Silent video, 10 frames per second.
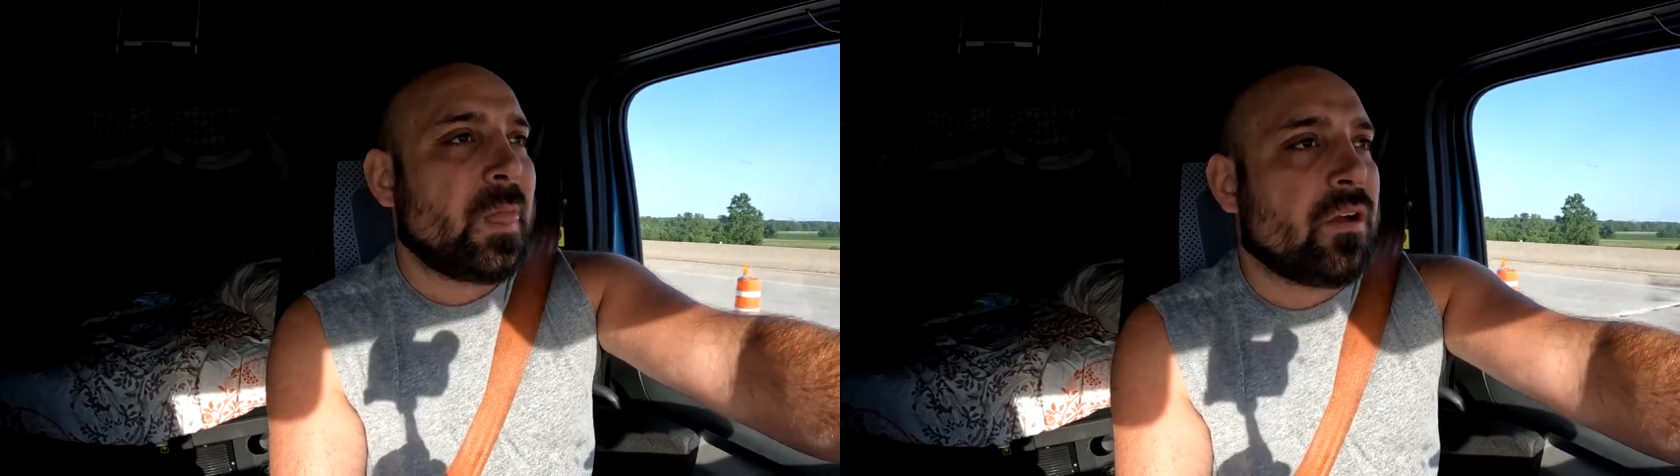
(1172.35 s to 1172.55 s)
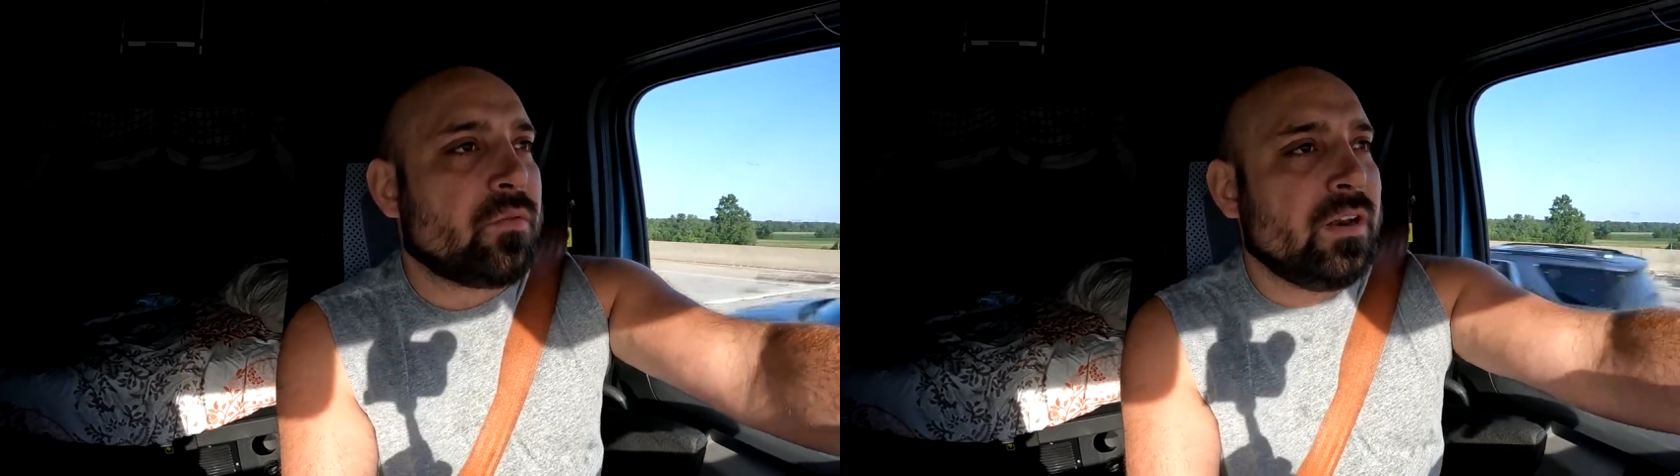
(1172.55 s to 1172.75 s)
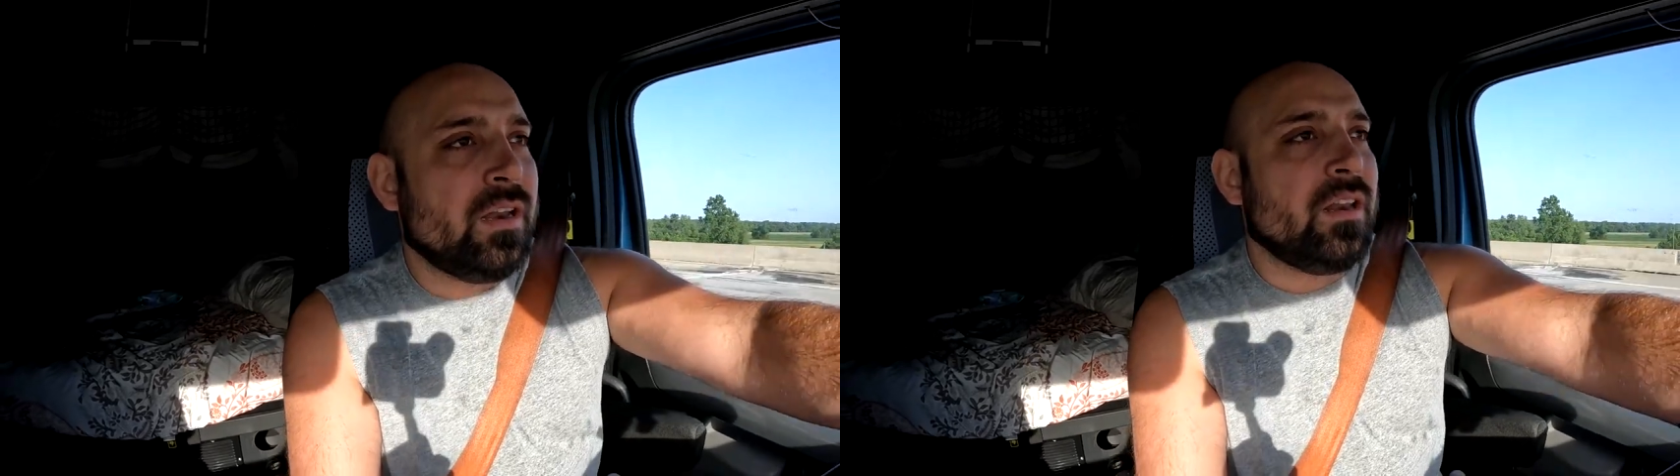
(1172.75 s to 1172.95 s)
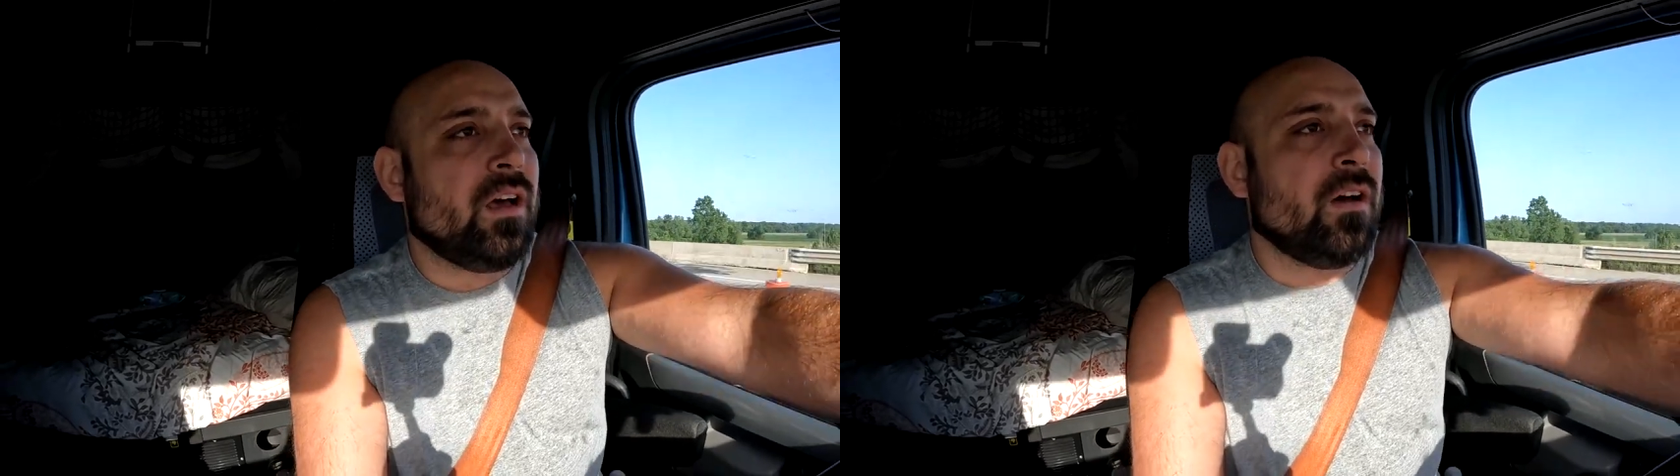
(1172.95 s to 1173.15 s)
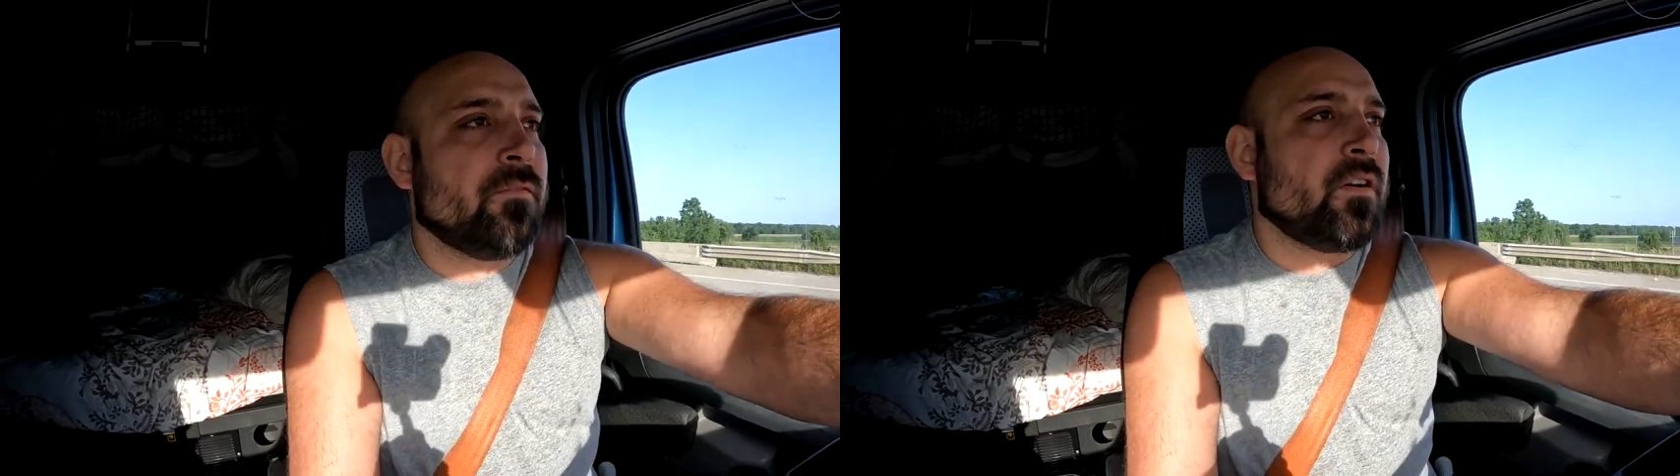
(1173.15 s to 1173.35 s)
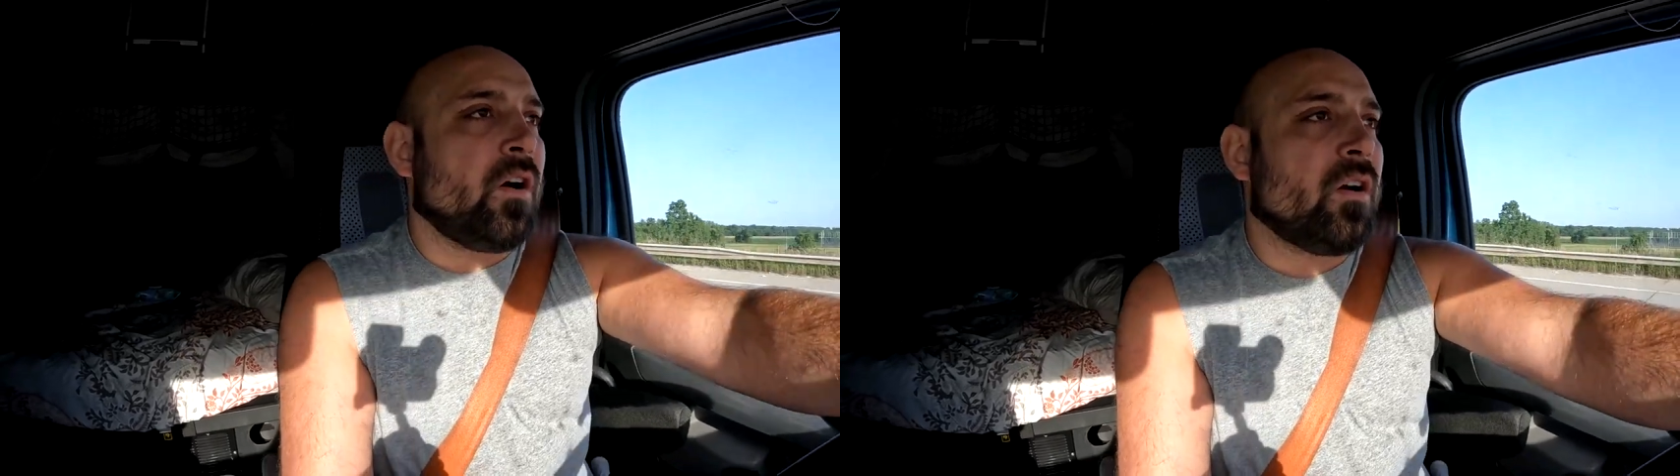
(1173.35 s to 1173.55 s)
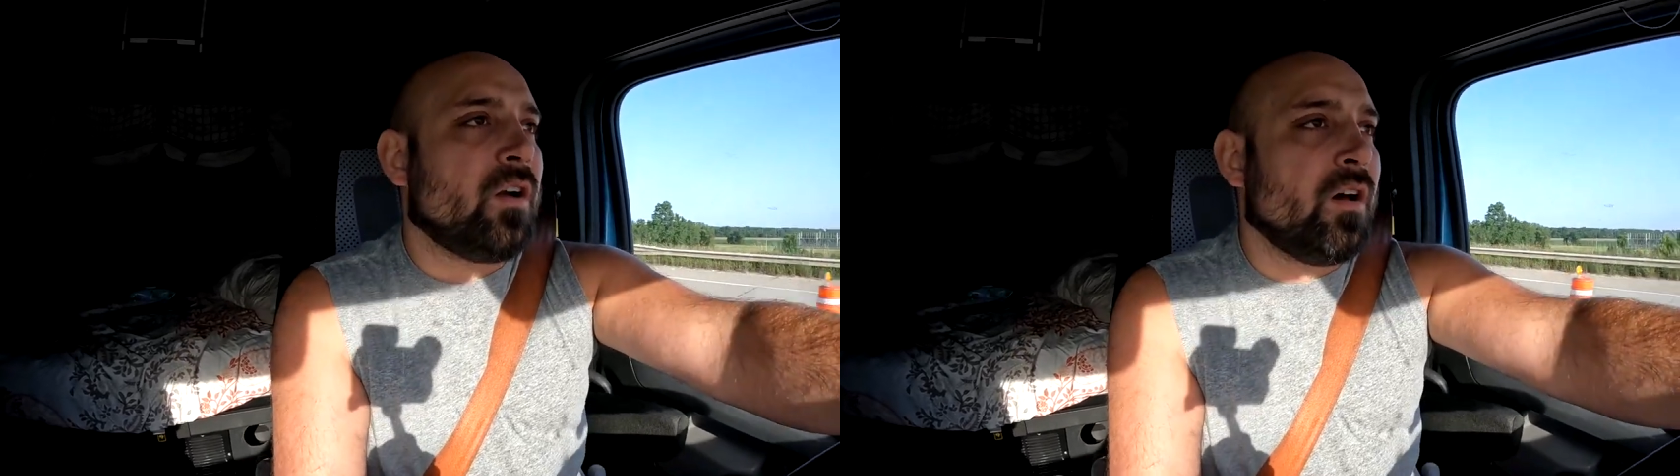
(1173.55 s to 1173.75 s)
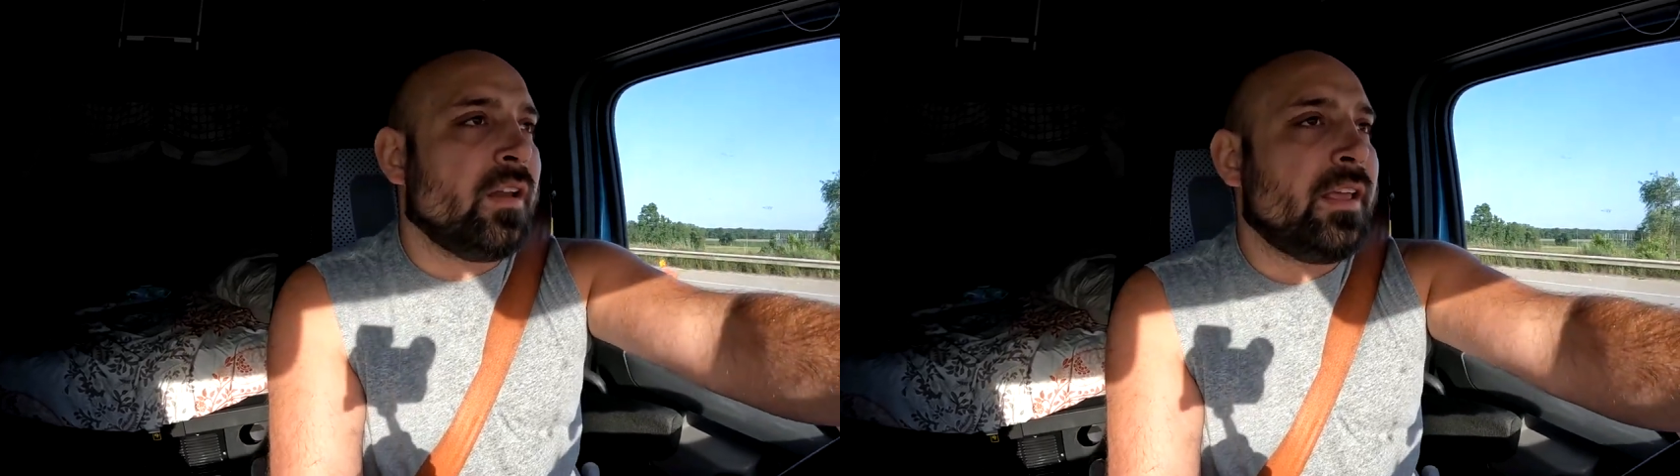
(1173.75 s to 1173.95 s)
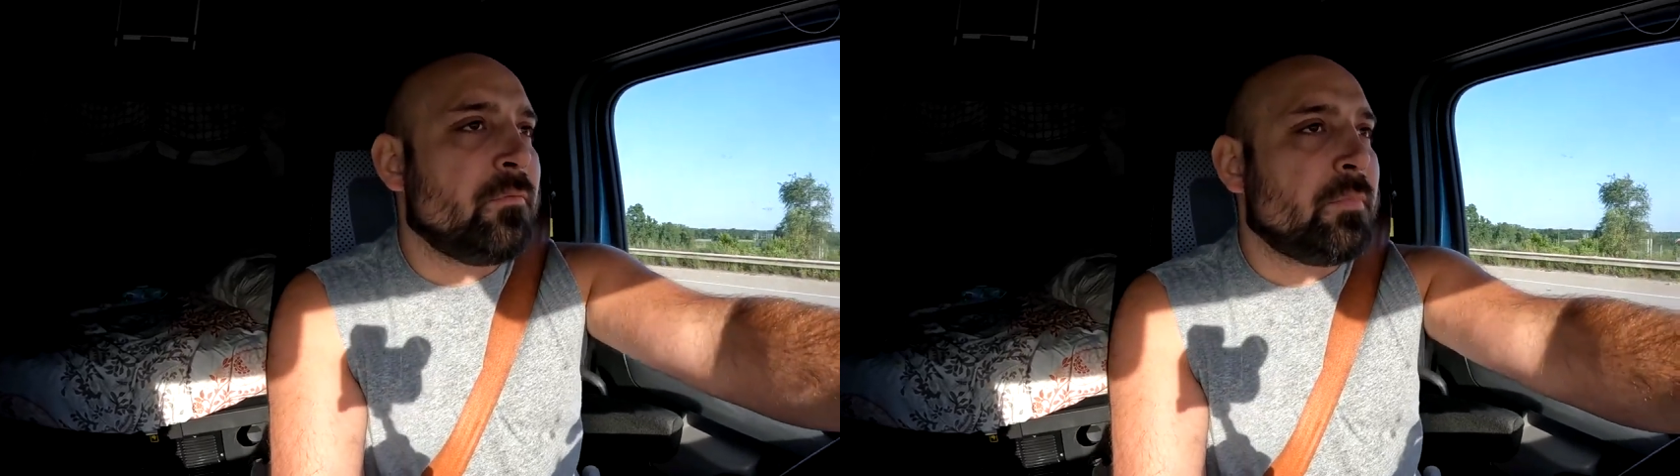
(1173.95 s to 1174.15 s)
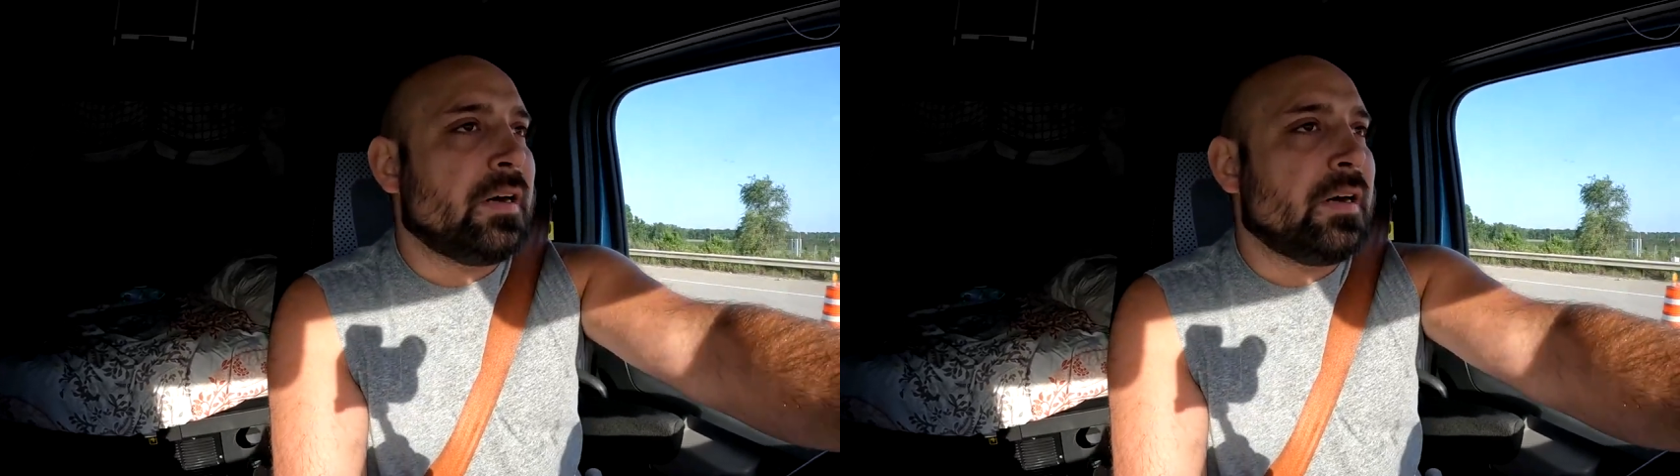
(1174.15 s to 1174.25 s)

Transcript: I really love car hauling,